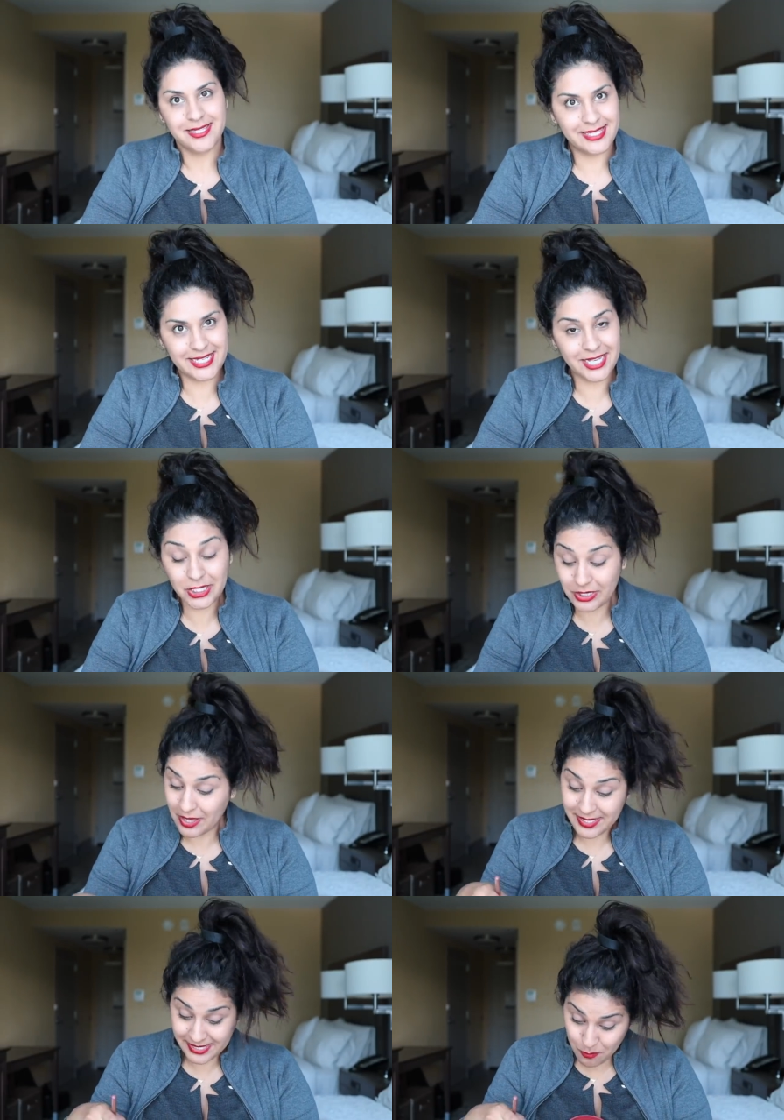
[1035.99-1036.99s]
Still
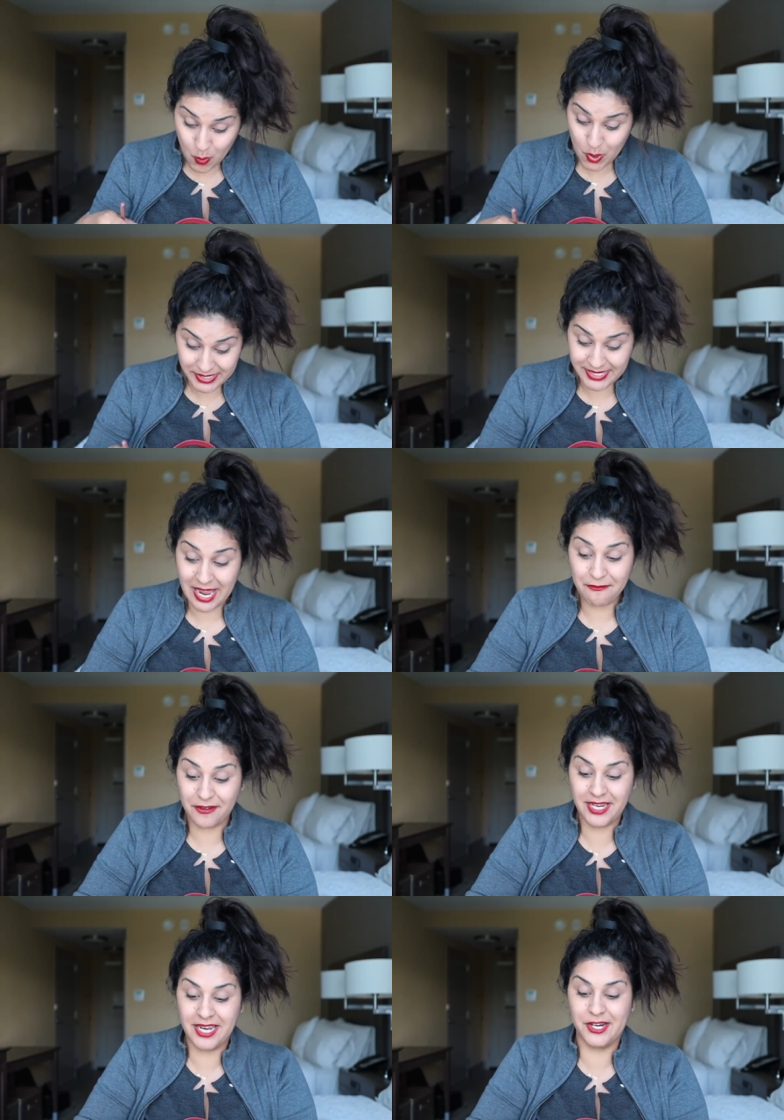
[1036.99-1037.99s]
more stuff
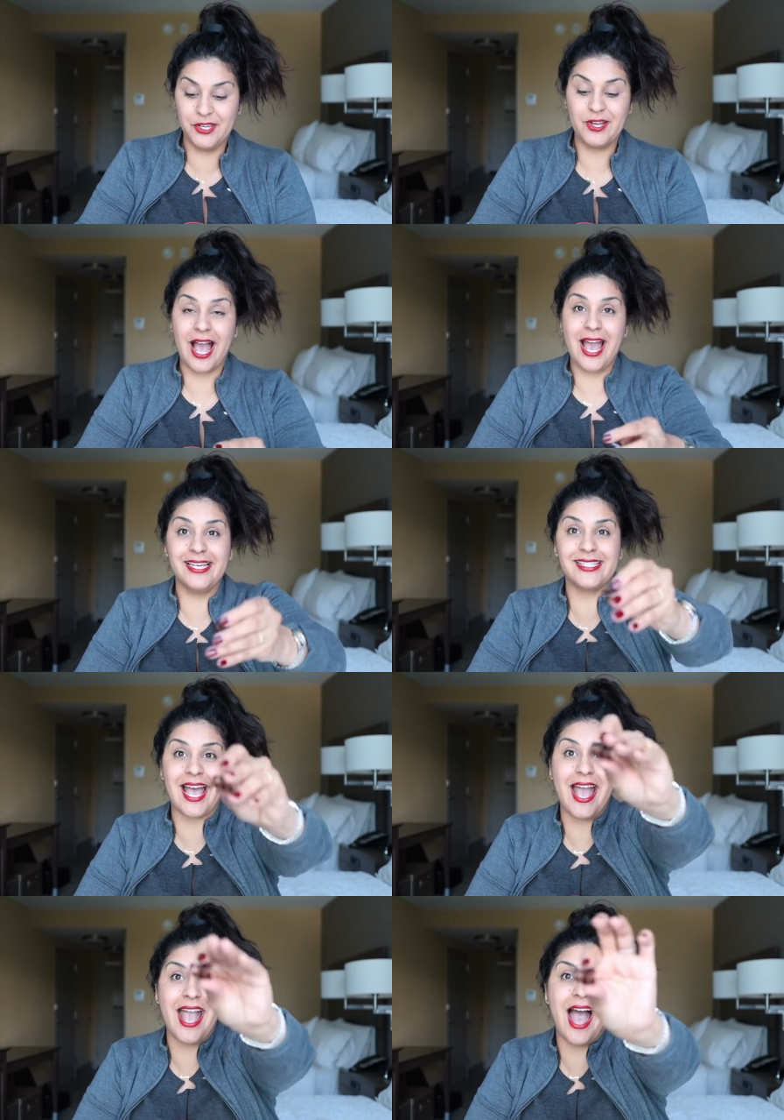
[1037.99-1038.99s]
in here, you guys.
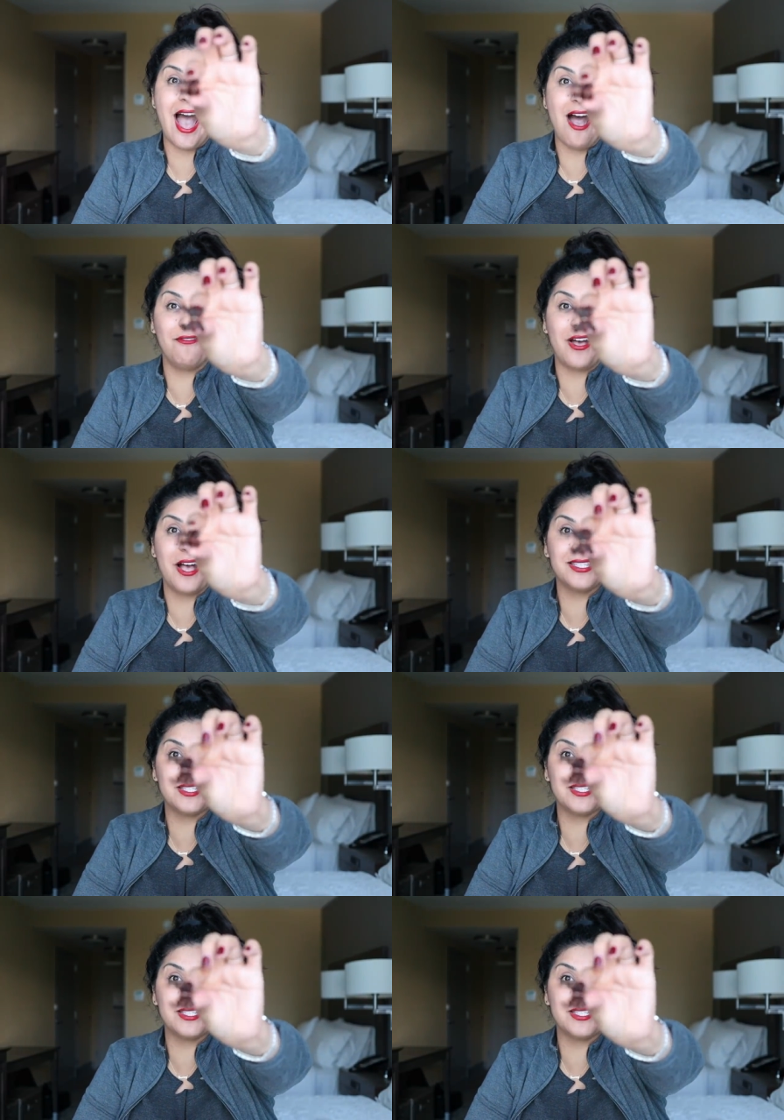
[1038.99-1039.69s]
I have a